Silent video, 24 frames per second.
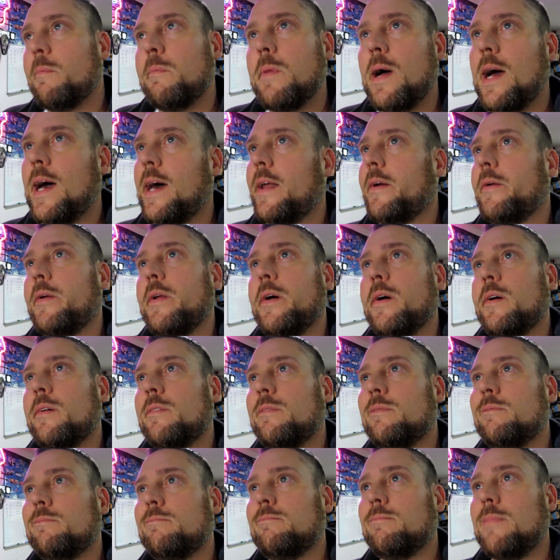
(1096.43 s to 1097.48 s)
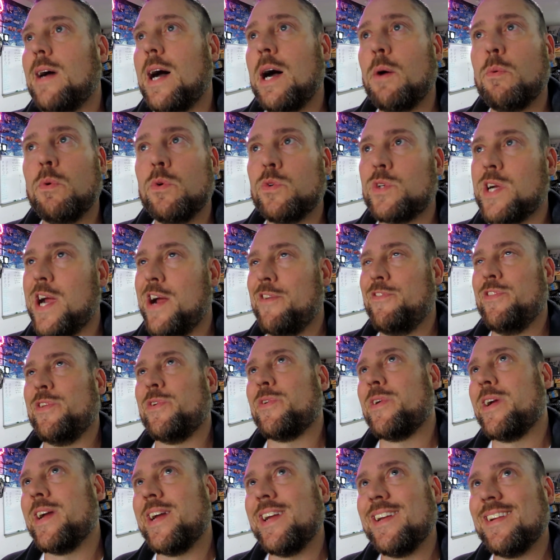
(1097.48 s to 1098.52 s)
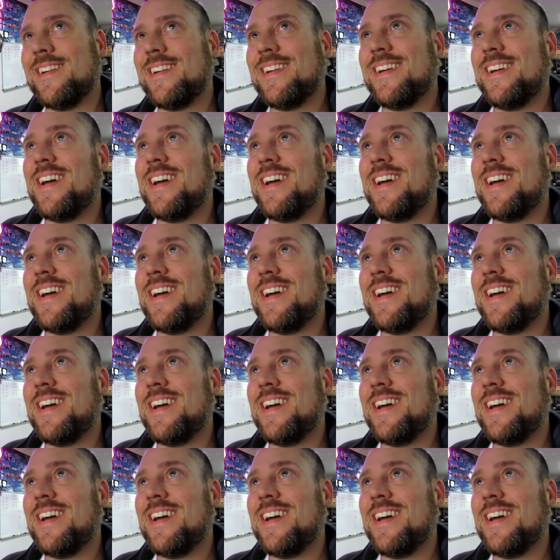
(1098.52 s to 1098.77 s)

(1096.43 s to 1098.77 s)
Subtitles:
I don't know. I won't drive in the rain.